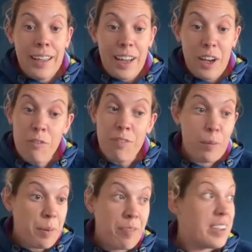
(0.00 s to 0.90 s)
And hopefully
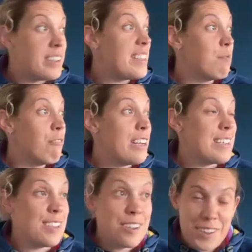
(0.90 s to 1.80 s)
we'll be funding some
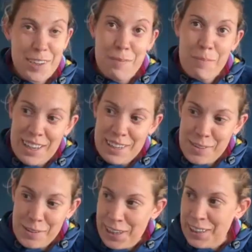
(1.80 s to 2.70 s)
research soon, but that's
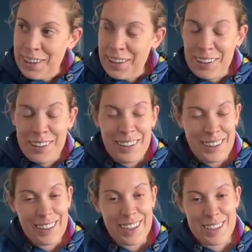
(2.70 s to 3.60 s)
all in
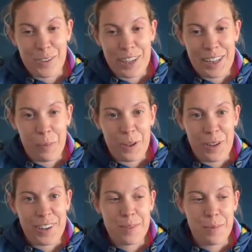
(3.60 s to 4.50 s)
the
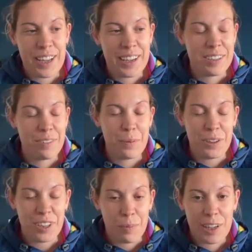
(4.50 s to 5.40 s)
works. We're kind of
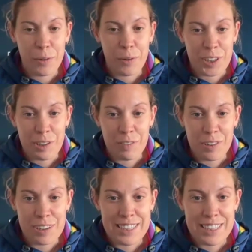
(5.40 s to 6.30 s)
working with the local
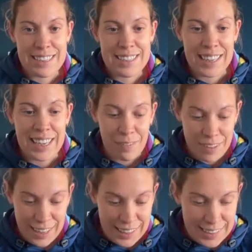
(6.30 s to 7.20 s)
universities to see if
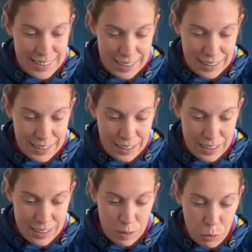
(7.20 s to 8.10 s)
there's
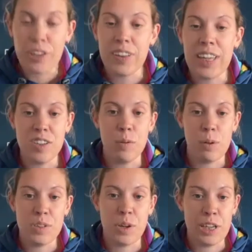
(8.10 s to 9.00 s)
some work they can do with
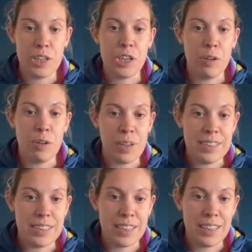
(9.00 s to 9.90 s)
solid
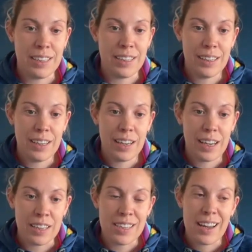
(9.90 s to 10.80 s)
tumours and
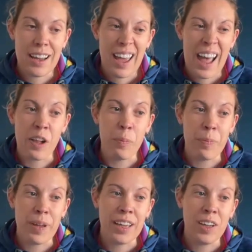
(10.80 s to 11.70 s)

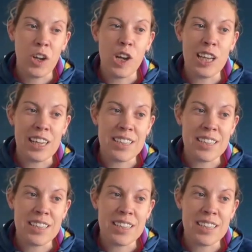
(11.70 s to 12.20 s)
helping earlier